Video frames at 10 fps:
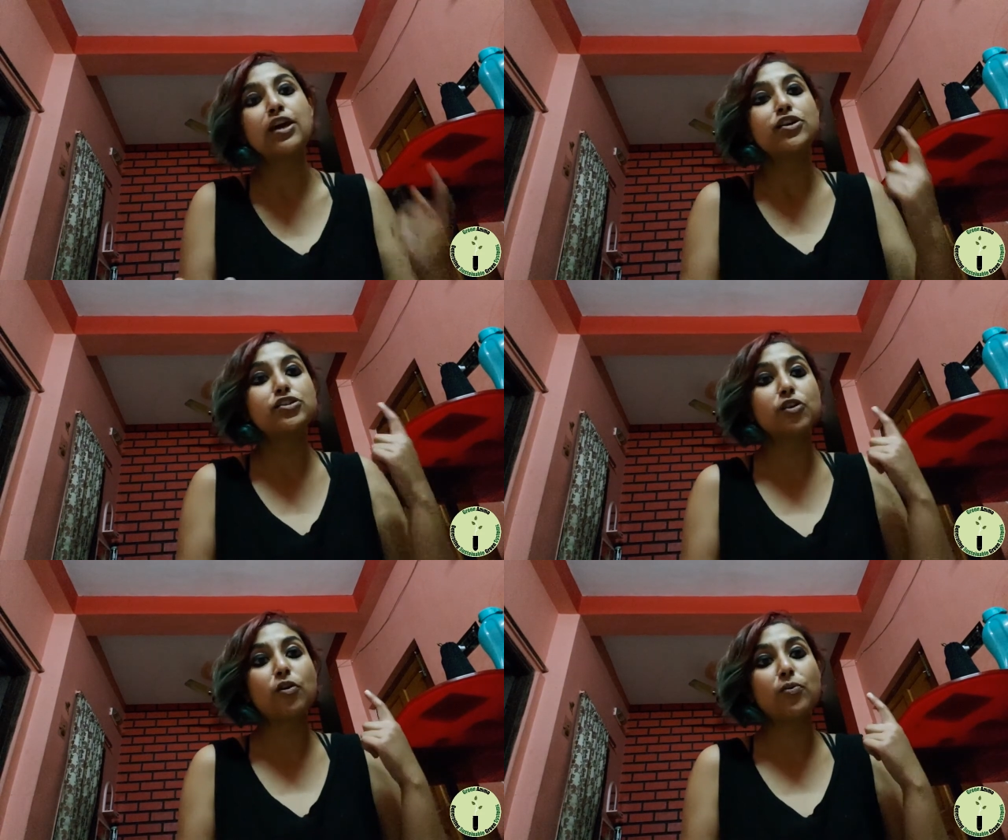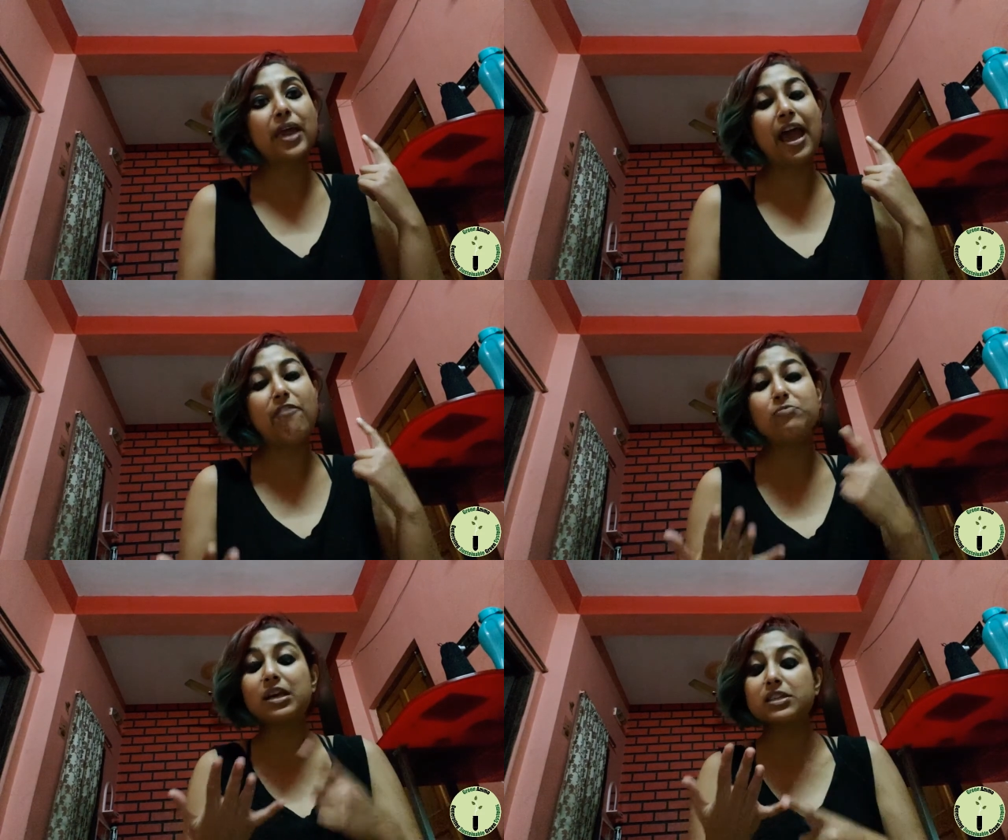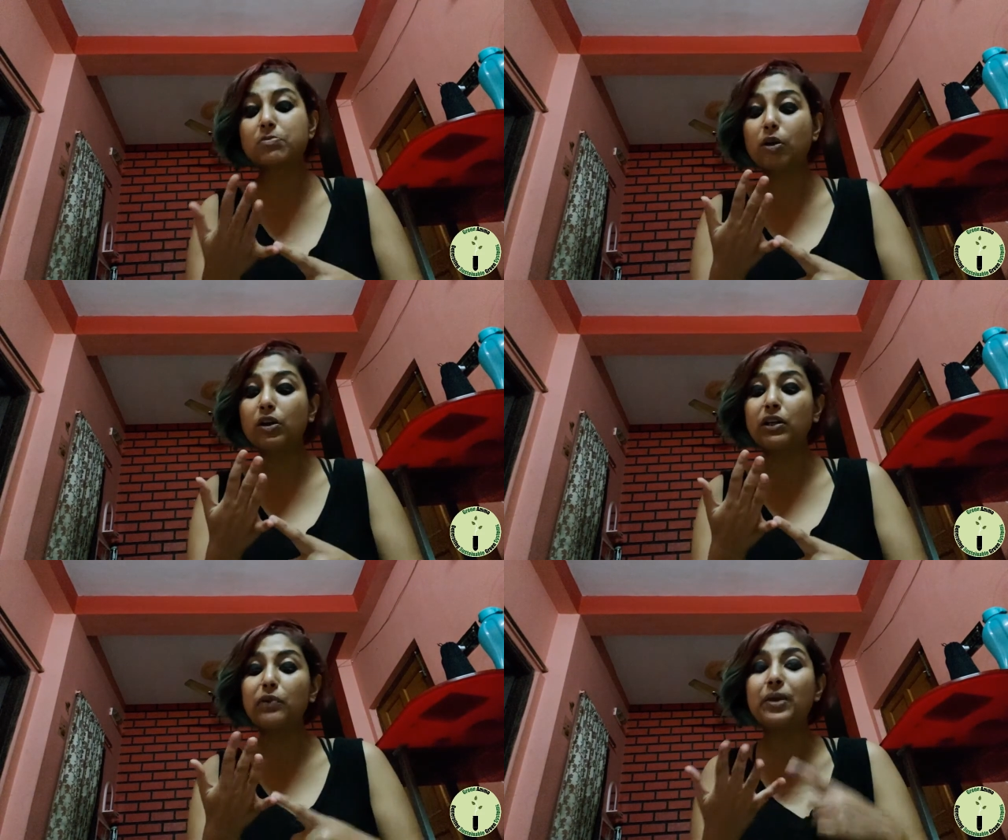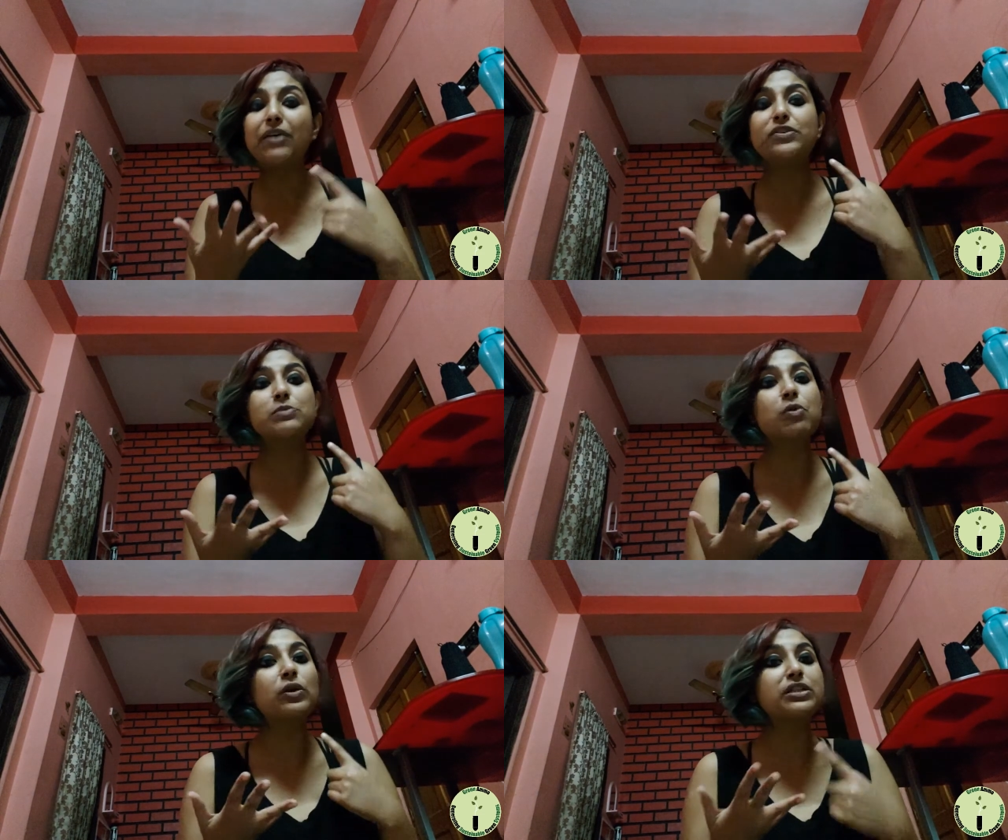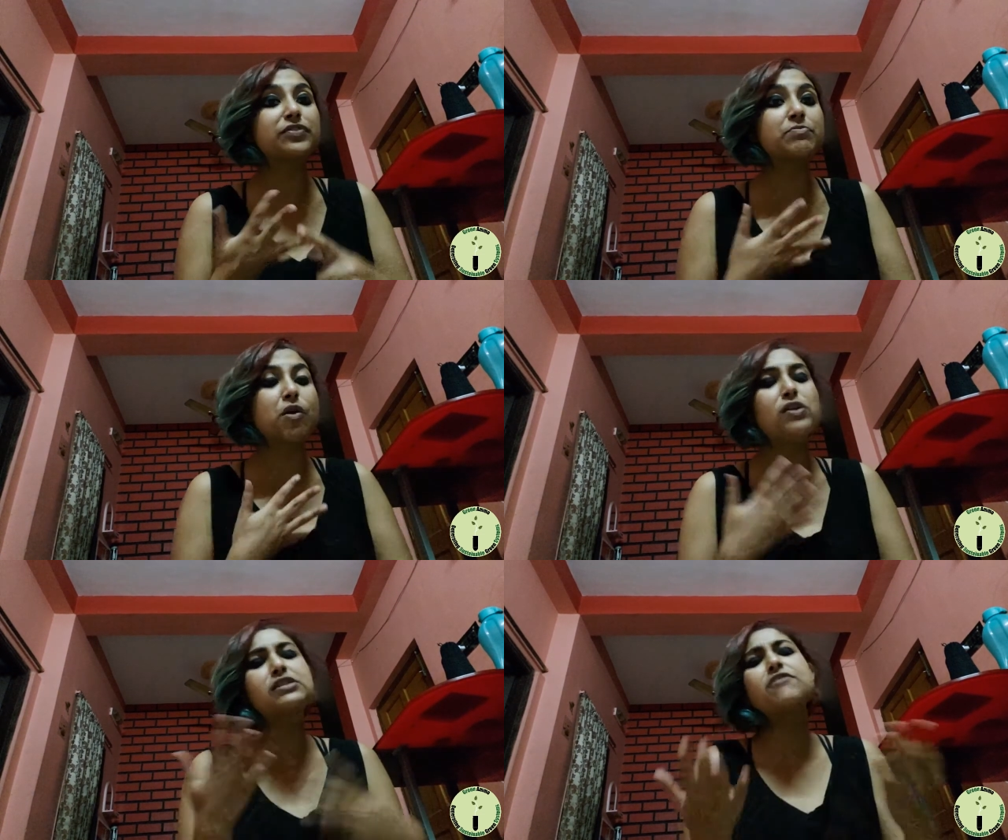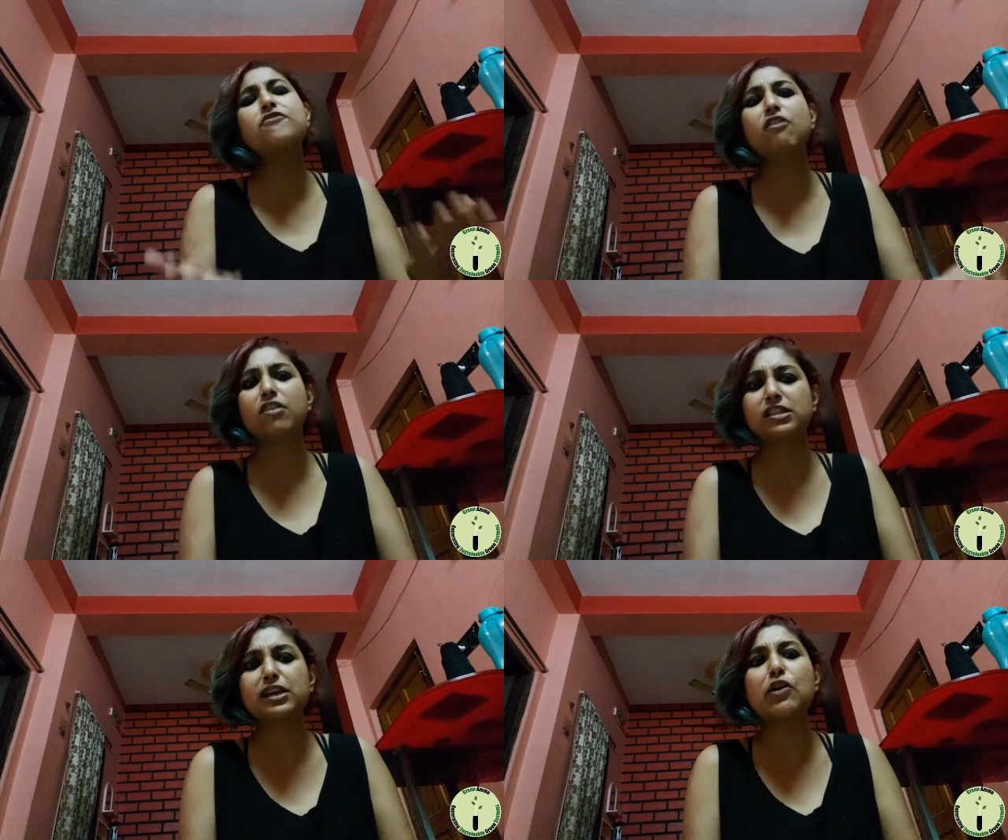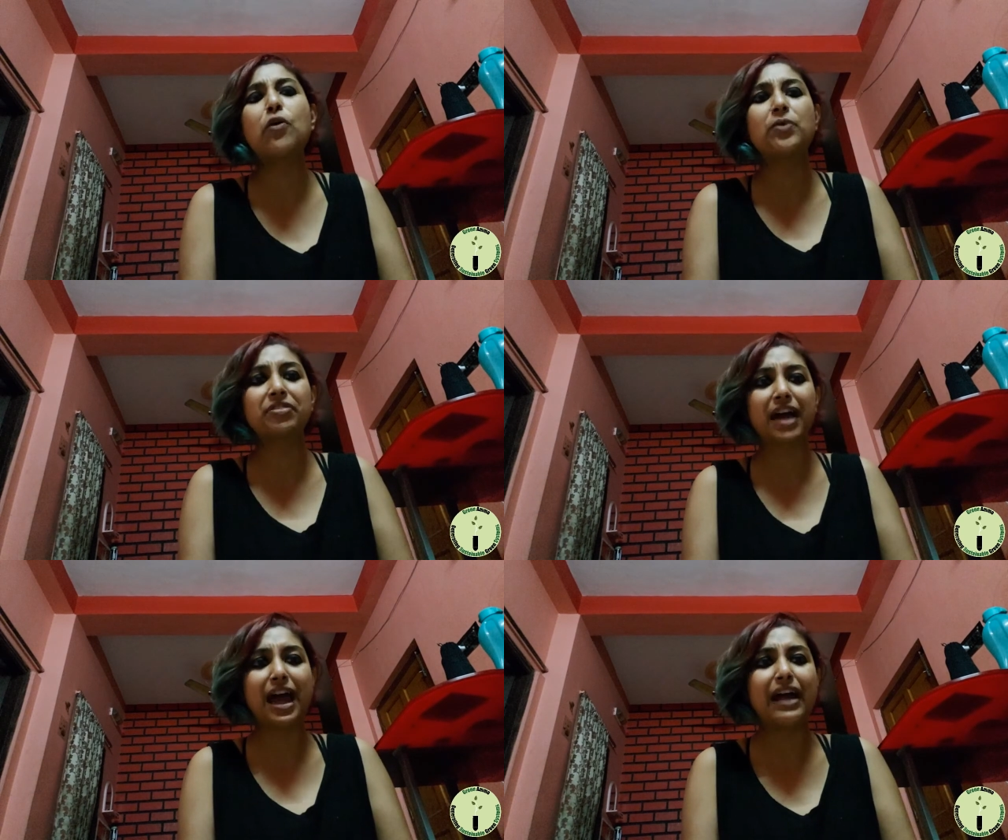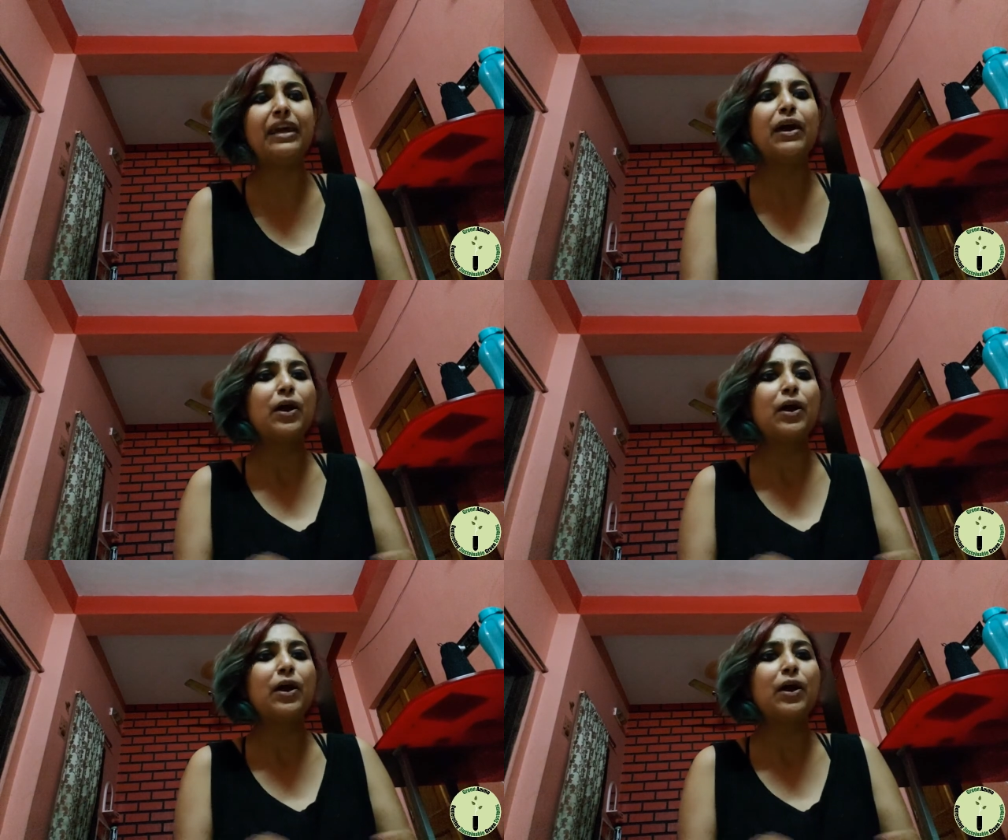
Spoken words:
So we have plastic bottle, we have a small tiffin box, and of course along with that